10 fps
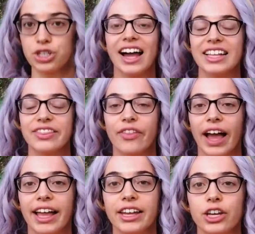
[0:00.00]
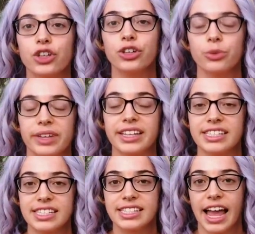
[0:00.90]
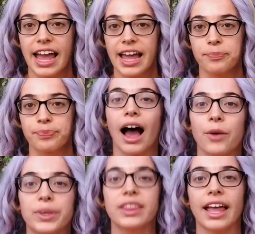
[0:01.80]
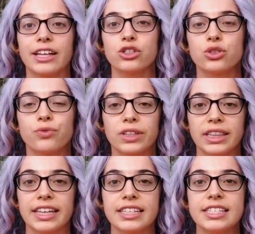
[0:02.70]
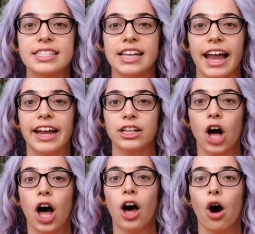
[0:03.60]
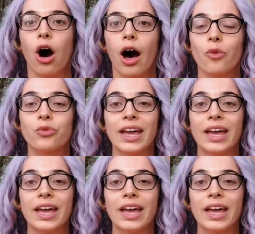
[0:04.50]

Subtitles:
And then you can say, I would like to release and cut off